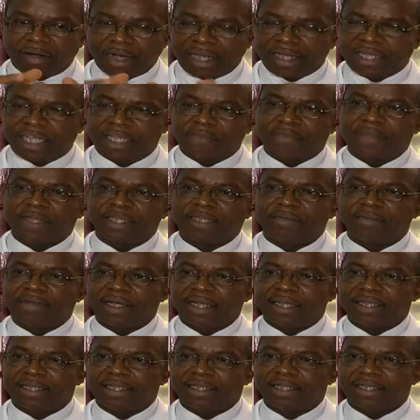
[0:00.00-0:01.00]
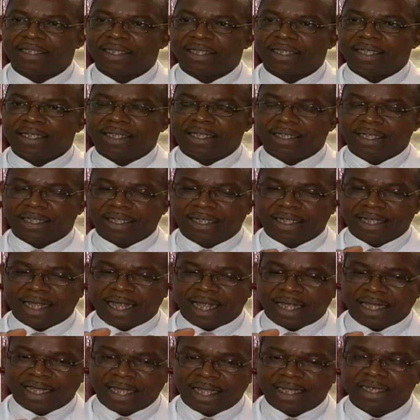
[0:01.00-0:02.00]
collect the specimens
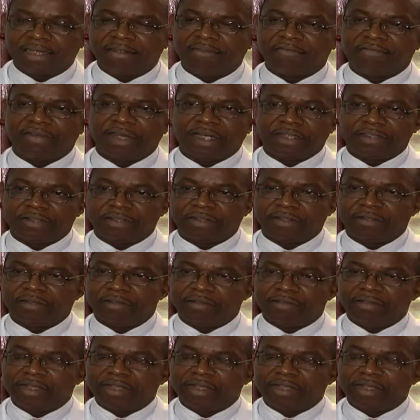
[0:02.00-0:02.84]
and get the infection.